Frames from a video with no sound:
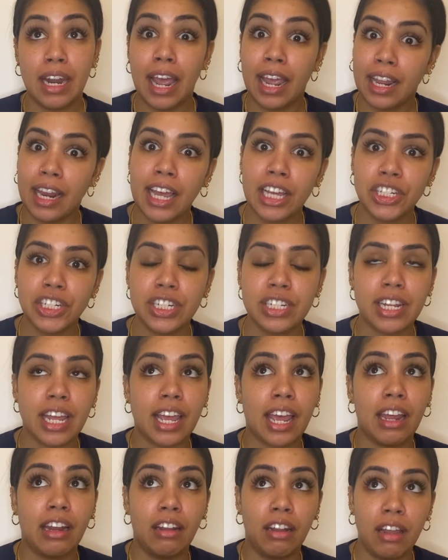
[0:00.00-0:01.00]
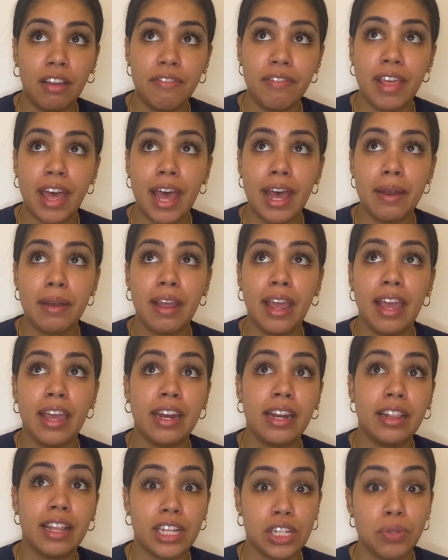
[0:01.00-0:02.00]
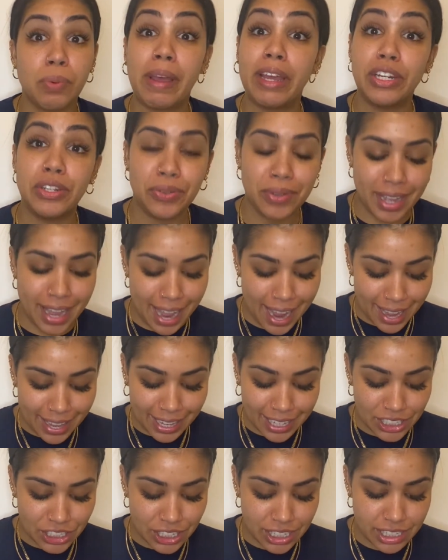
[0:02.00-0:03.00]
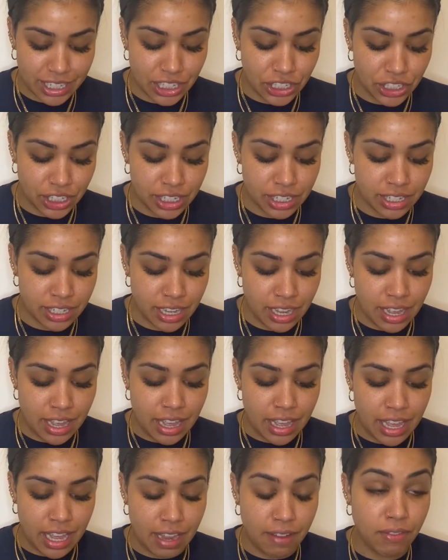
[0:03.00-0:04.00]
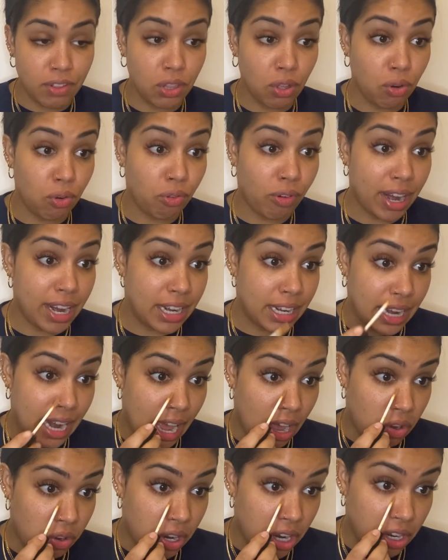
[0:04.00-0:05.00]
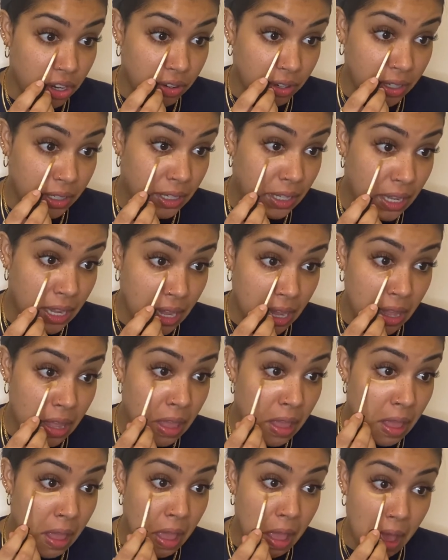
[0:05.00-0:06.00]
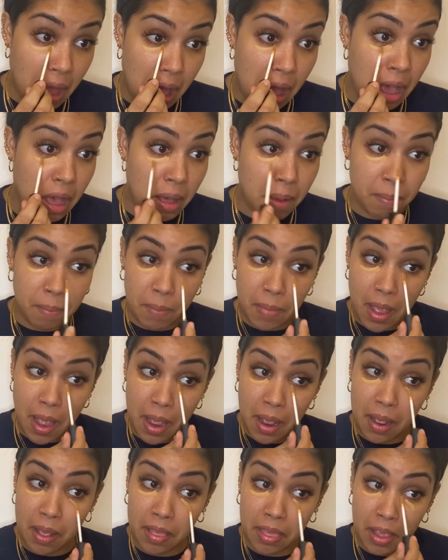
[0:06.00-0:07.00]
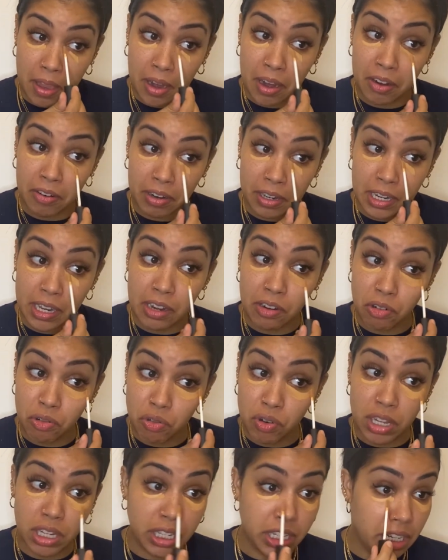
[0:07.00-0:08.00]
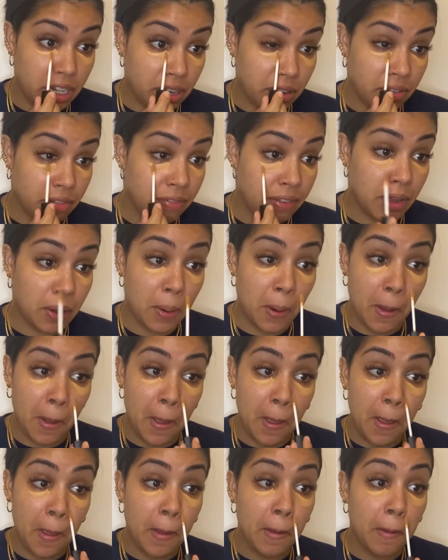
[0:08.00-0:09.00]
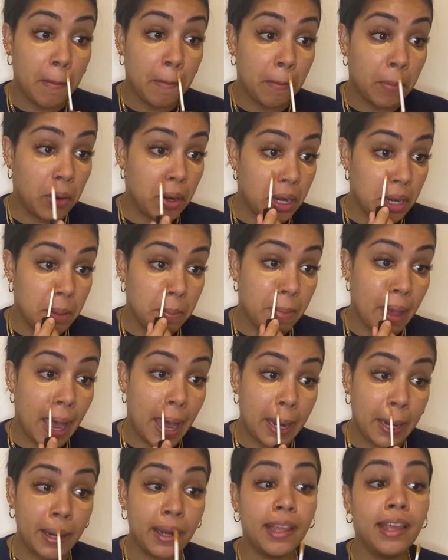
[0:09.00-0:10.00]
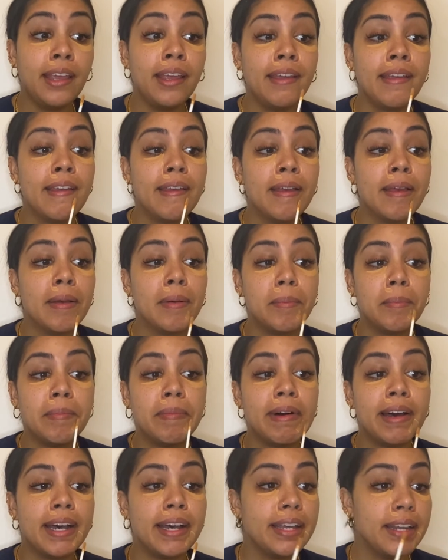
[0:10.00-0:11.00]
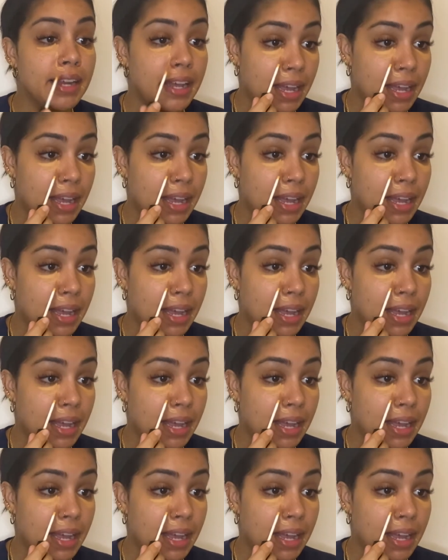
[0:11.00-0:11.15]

eyelashes. Like, I love that, and that's why I do get eyelash extensions, even though right now currently they currently really need to fill pretty badly, but